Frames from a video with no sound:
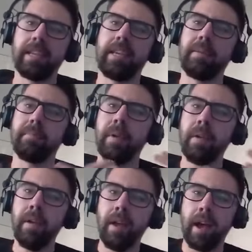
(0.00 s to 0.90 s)
team,
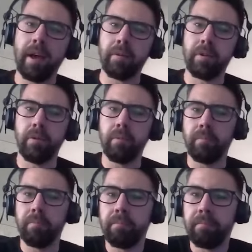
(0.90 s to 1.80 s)
how you
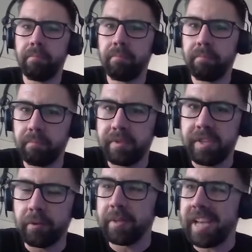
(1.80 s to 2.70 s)

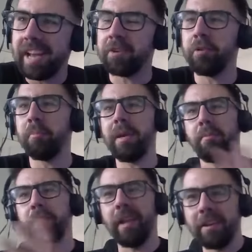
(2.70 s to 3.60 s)
deal with technical
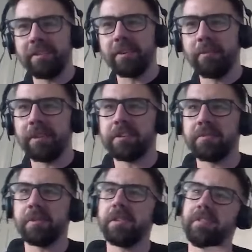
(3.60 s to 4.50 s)
people, how you deal with
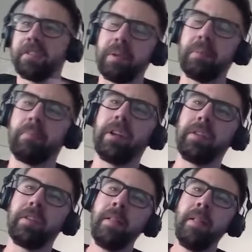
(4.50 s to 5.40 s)
customer service people,
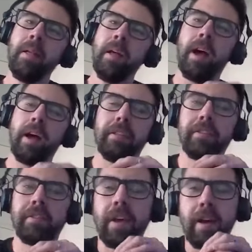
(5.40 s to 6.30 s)
and and
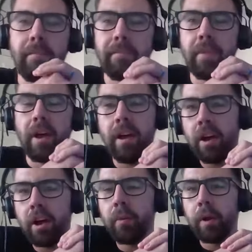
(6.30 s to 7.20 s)
um, I,
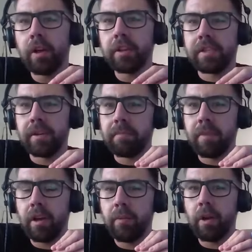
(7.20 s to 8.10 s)
I owe a lot to
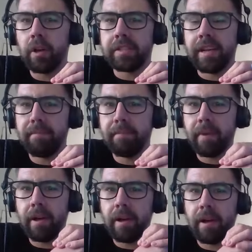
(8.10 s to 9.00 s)
I owe a lot to him.
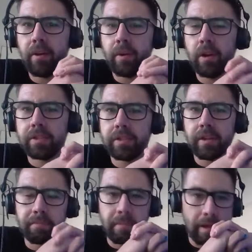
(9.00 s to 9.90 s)
Uh, I owe a lot
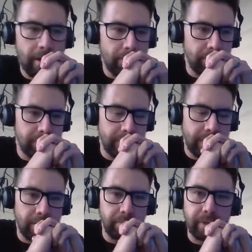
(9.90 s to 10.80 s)
to um, to
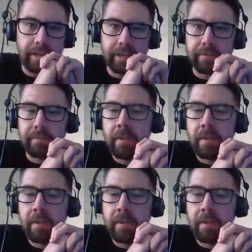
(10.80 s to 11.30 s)
that company and